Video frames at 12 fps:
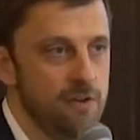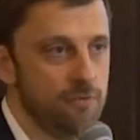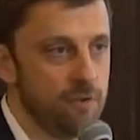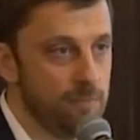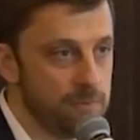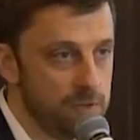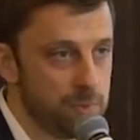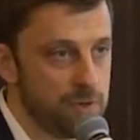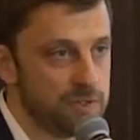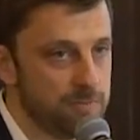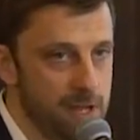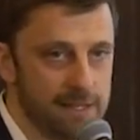from the
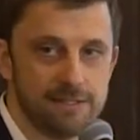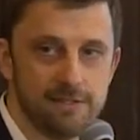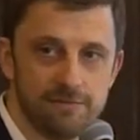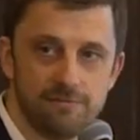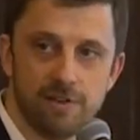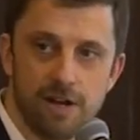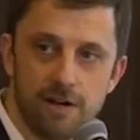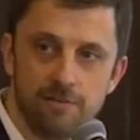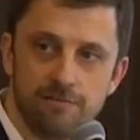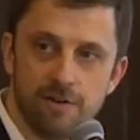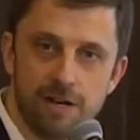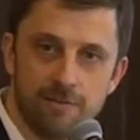perspective
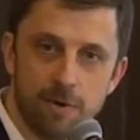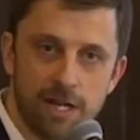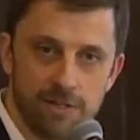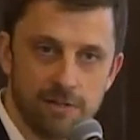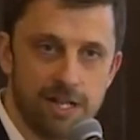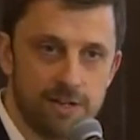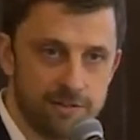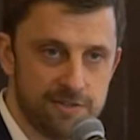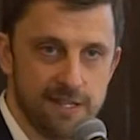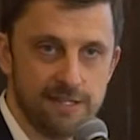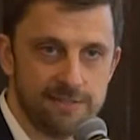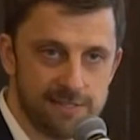of regulators
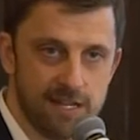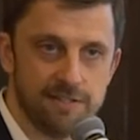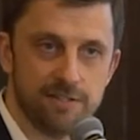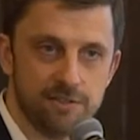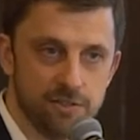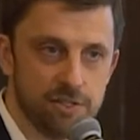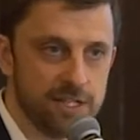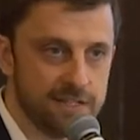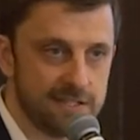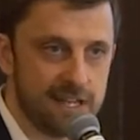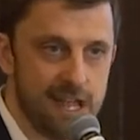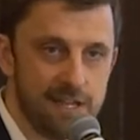that tend to look
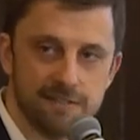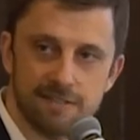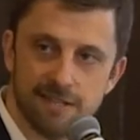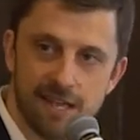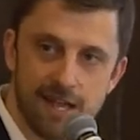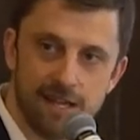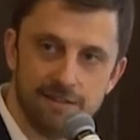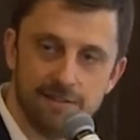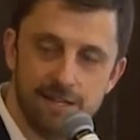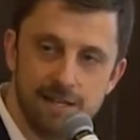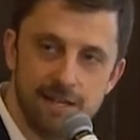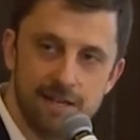askance
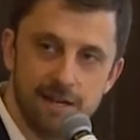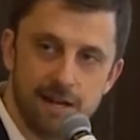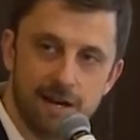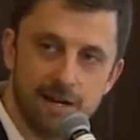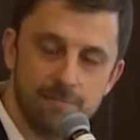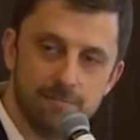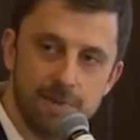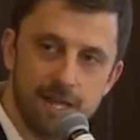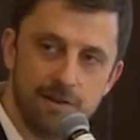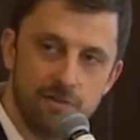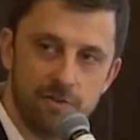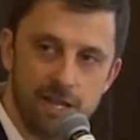at um,
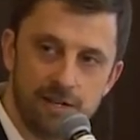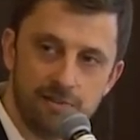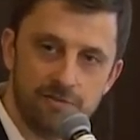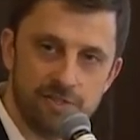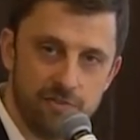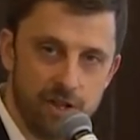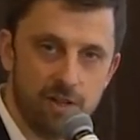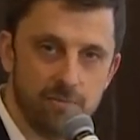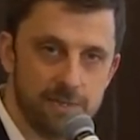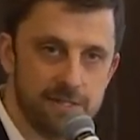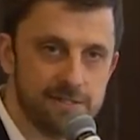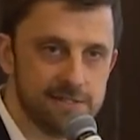innovative
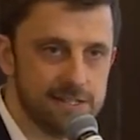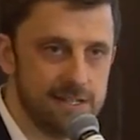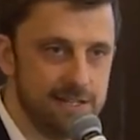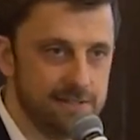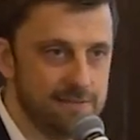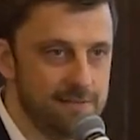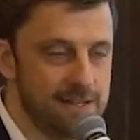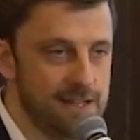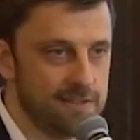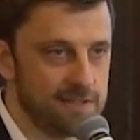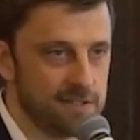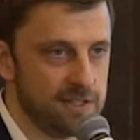developments in,
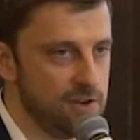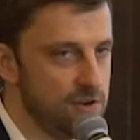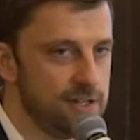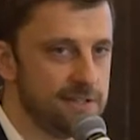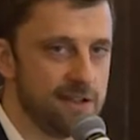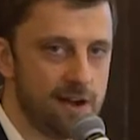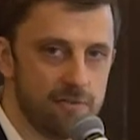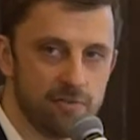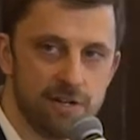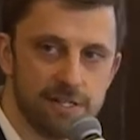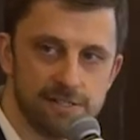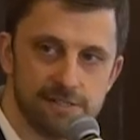in securities
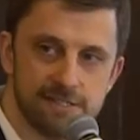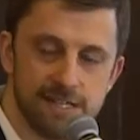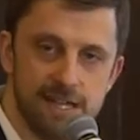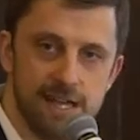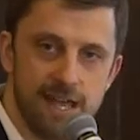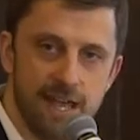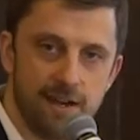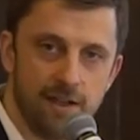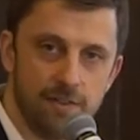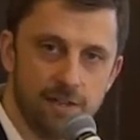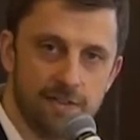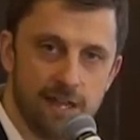offerings and
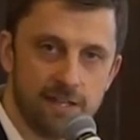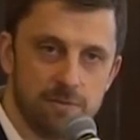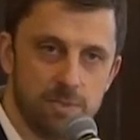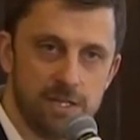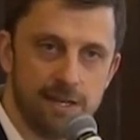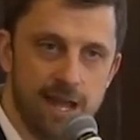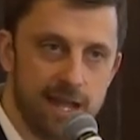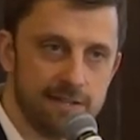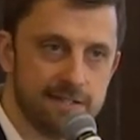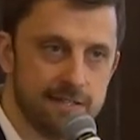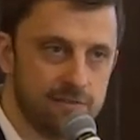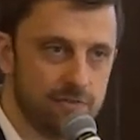I think that can be an
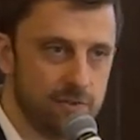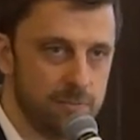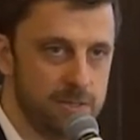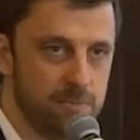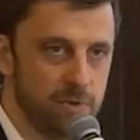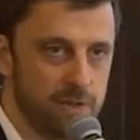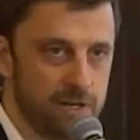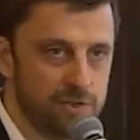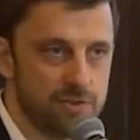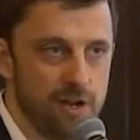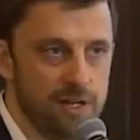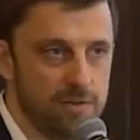asset for people that are
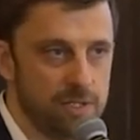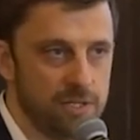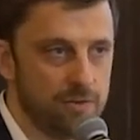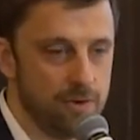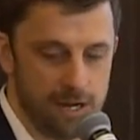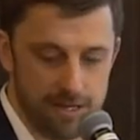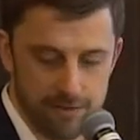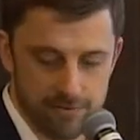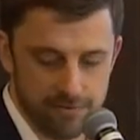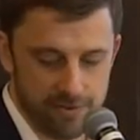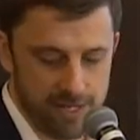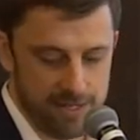trying to be
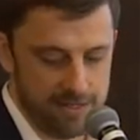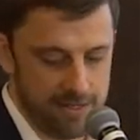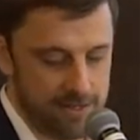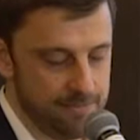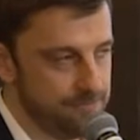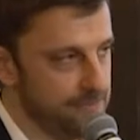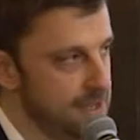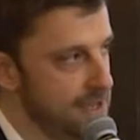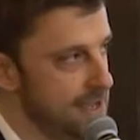creative in um,